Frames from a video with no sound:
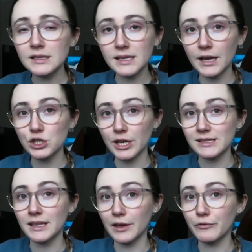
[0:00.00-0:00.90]

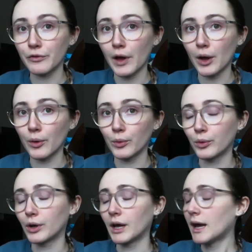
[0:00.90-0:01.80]
digest the info.
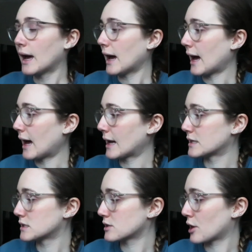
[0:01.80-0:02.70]

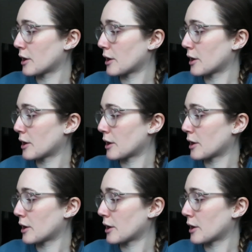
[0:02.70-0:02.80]
And